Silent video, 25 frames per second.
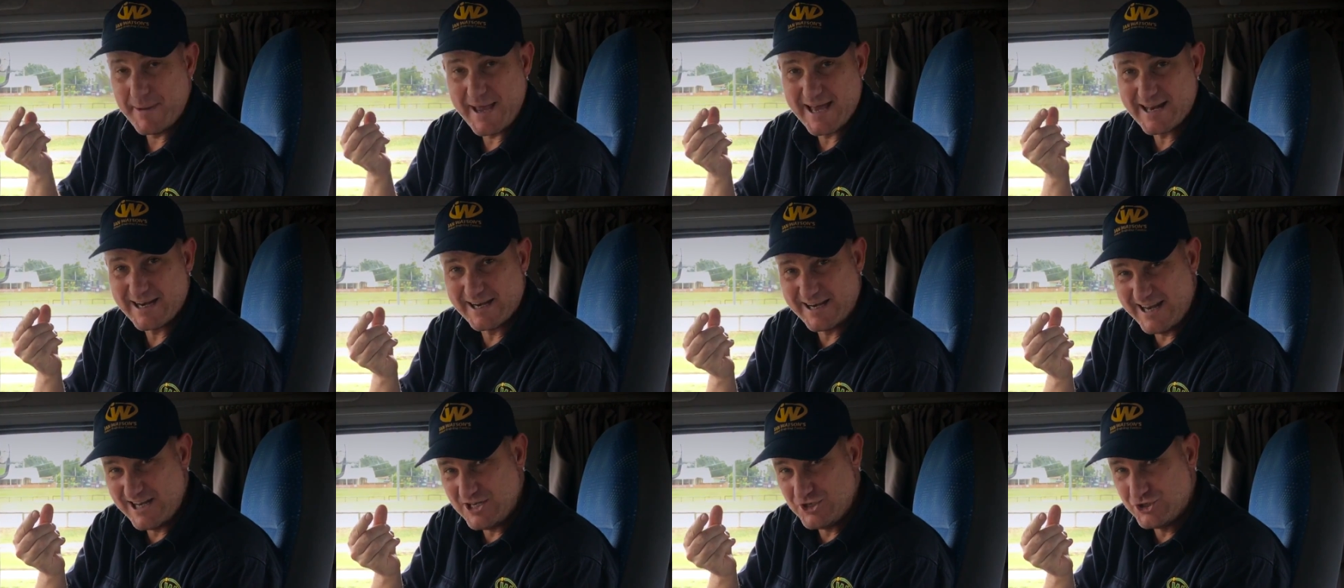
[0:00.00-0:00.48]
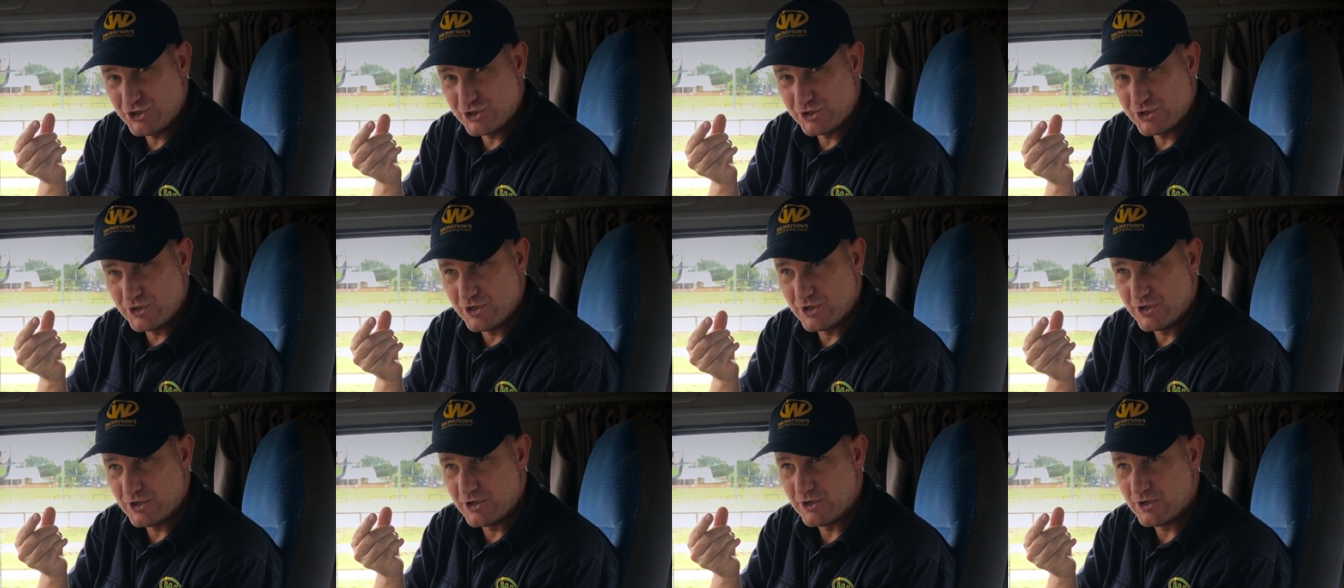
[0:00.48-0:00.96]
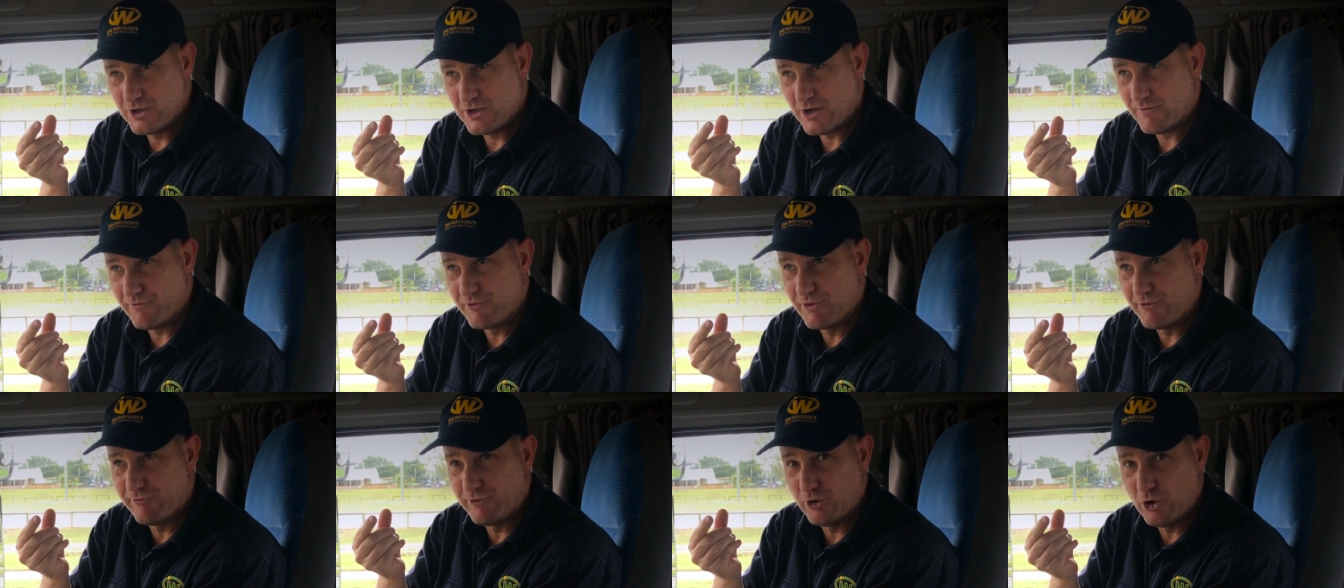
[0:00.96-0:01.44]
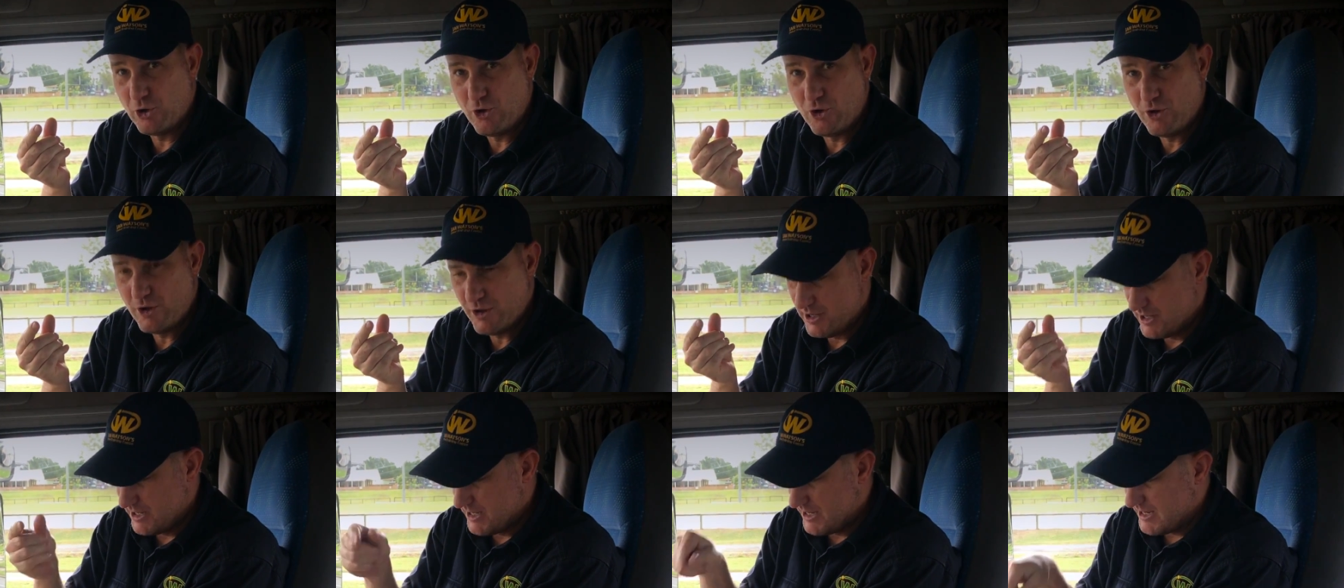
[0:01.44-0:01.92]
about an inch off the
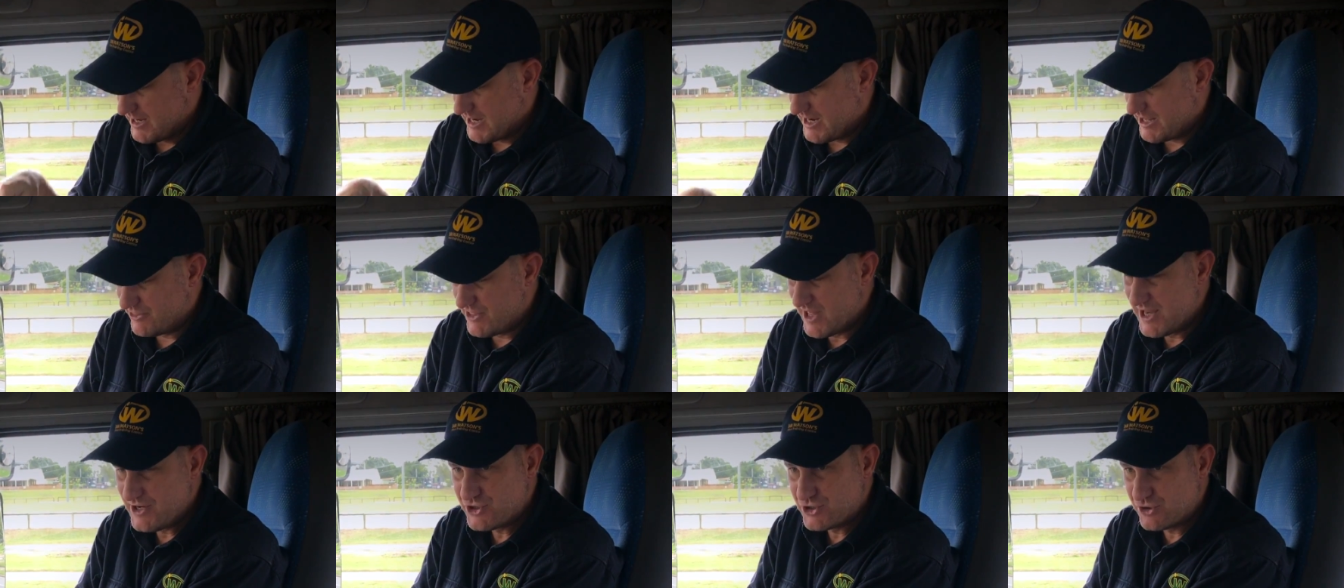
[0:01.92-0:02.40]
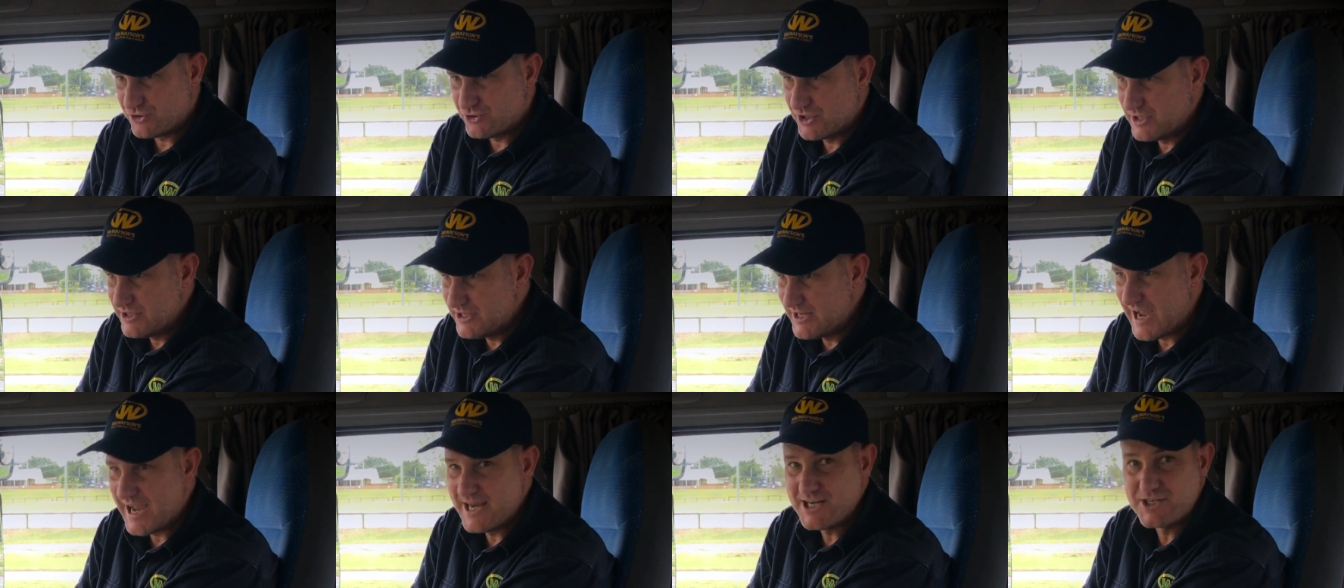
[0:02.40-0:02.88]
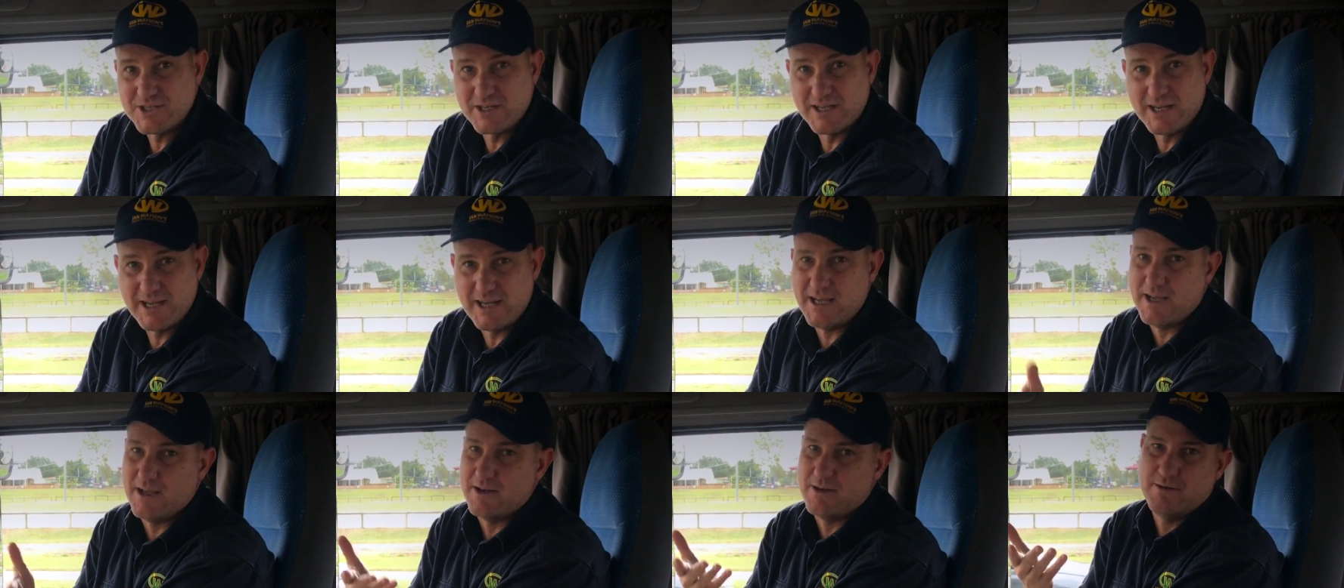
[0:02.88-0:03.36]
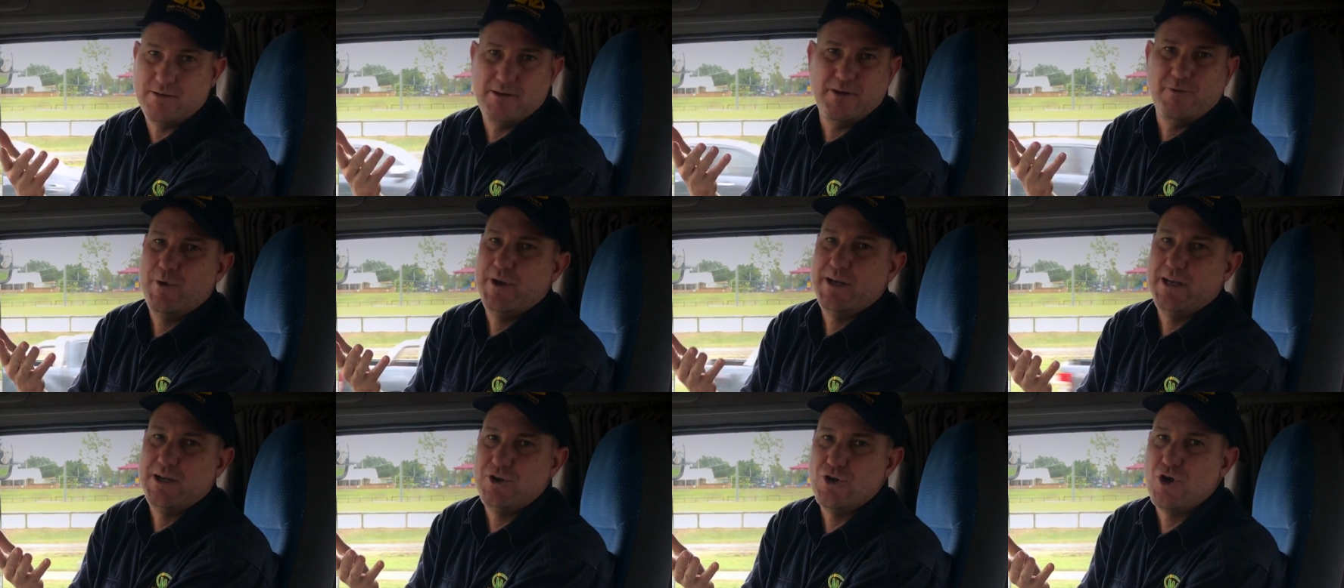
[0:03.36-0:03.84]
floor, it then should engage the gear,
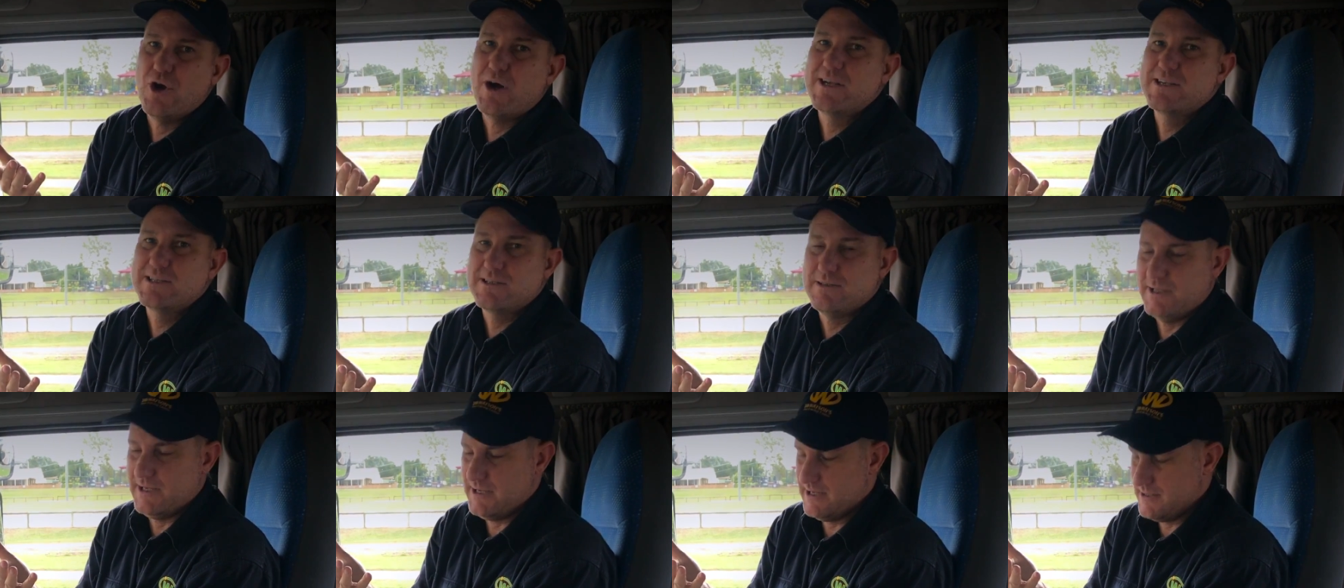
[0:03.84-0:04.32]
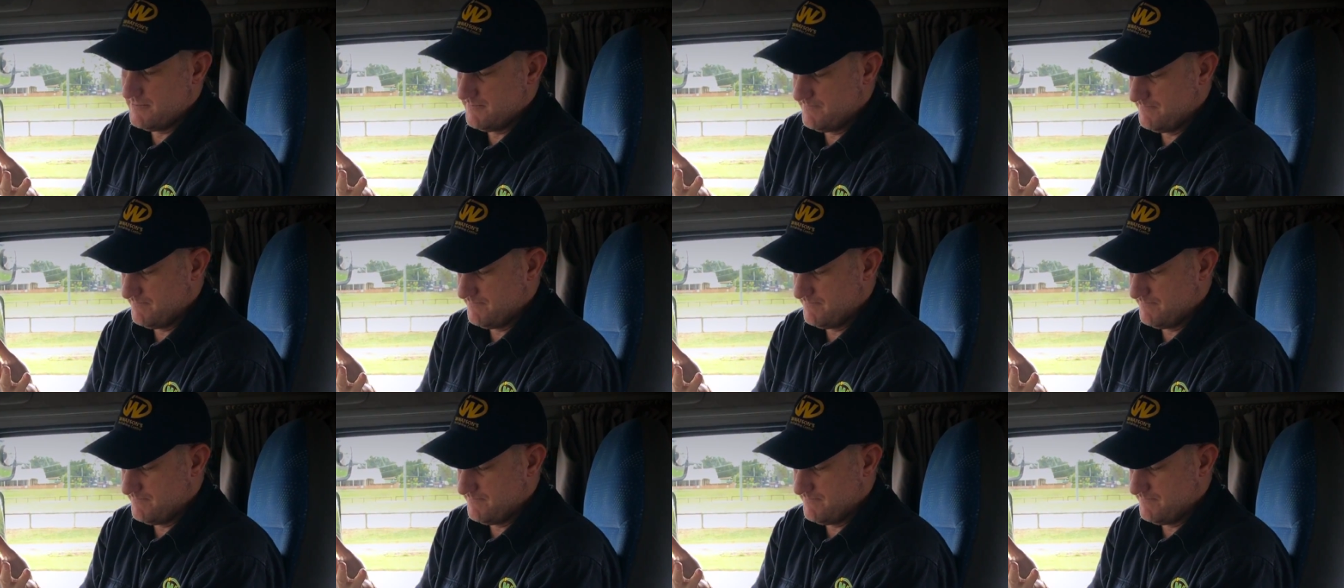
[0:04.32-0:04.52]
went in nicely.